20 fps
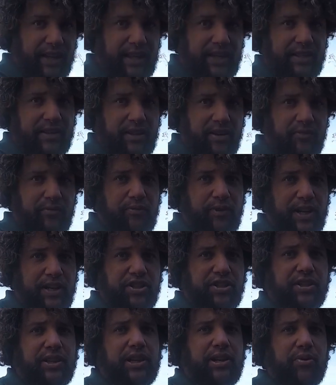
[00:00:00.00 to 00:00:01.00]
then
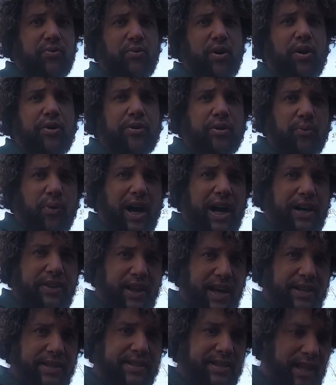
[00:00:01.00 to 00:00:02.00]
eventually erode away
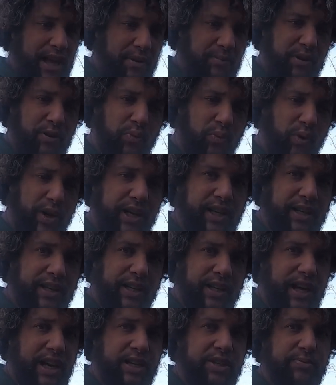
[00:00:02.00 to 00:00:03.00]
that slab and weaken
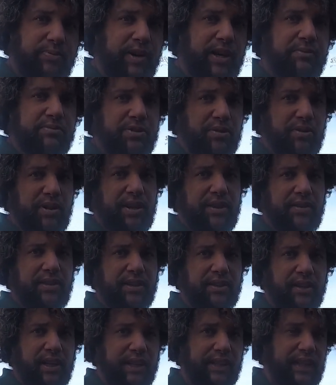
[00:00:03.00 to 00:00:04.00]
the edge beams or
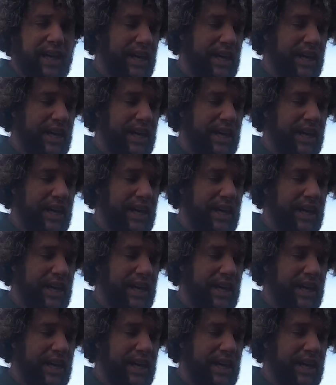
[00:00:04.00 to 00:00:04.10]
anything like